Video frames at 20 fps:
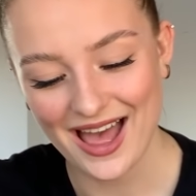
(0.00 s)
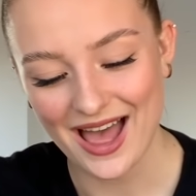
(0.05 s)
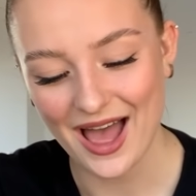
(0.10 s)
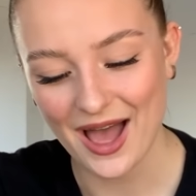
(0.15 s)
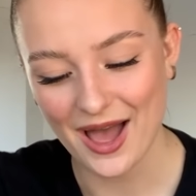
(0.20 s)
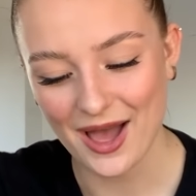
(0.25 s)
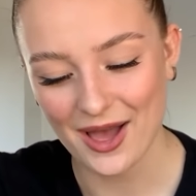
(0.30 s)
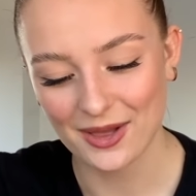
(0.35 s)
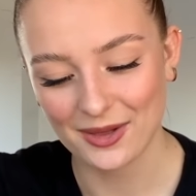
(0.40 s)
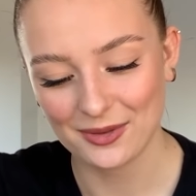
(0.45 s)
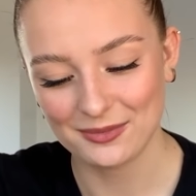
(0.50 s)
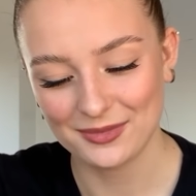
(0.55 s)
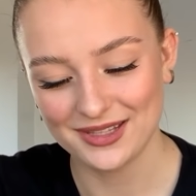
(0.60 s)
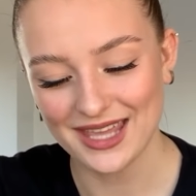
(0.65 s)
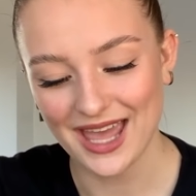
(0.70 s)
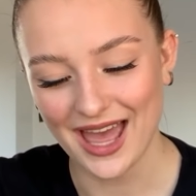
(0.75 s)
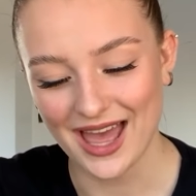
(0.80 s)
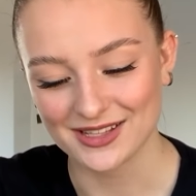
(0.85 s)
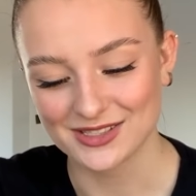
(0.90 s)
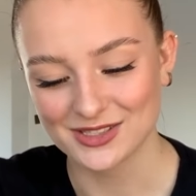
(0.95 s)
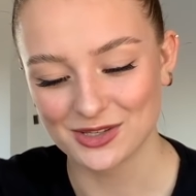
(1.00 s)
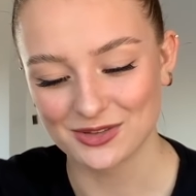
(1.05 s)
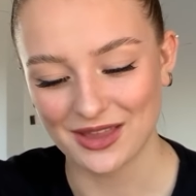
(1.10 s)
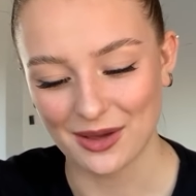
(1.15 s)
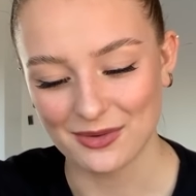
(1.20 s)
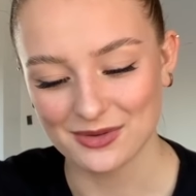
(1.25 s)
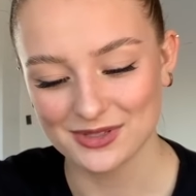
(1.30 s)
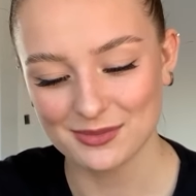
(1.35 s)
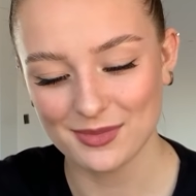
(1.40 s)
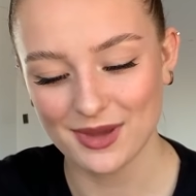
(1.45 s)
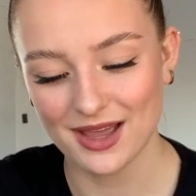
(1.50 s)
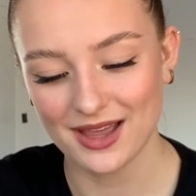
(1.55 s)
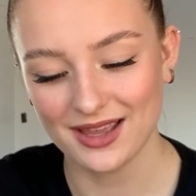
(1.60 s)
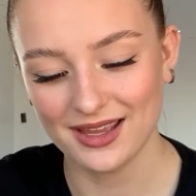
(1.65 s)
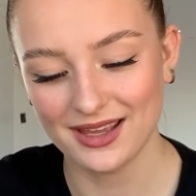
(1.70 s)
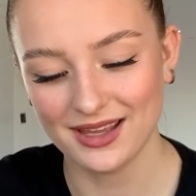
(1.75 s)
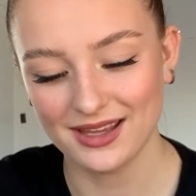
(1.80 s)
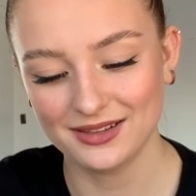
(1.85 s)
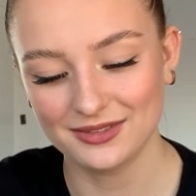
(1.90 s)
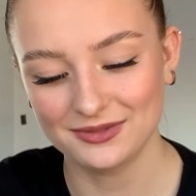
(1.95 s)
Yeah, so that was
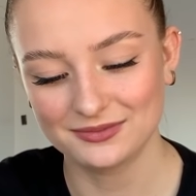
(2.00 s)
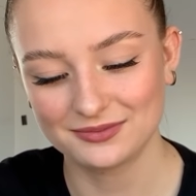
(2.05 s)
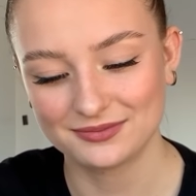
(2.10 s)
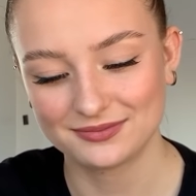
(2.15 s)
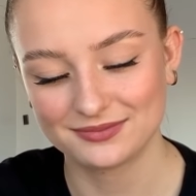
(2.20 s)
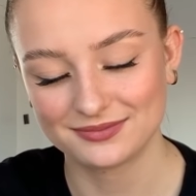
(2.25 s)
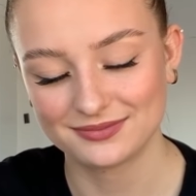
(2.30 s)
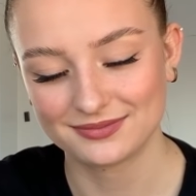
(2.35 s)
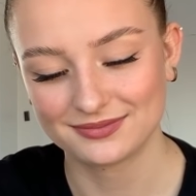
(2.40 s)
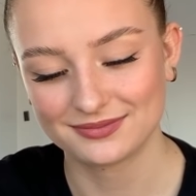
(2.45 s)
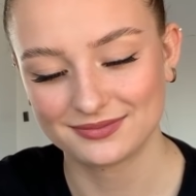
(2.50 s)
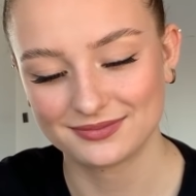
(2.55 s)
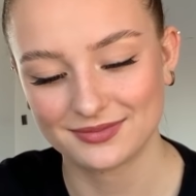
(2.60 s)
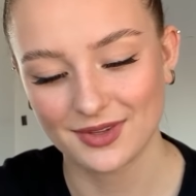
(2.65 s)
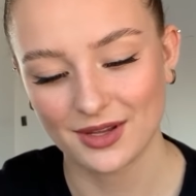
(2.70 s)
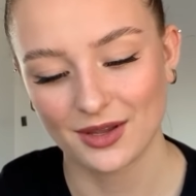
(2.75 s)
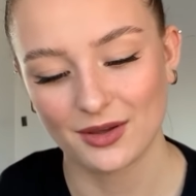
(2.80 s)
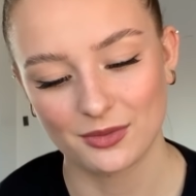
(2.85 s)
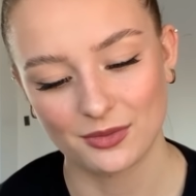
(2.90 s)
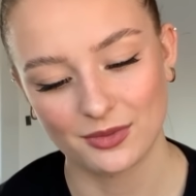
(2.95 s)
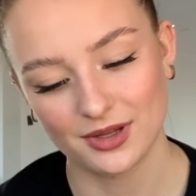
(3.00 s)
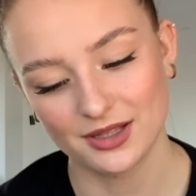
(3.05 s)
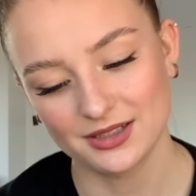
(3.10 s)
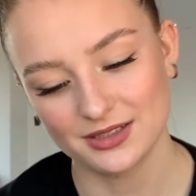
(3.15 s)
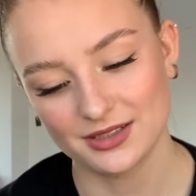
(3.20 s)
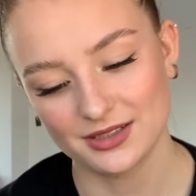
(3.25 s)
my 1,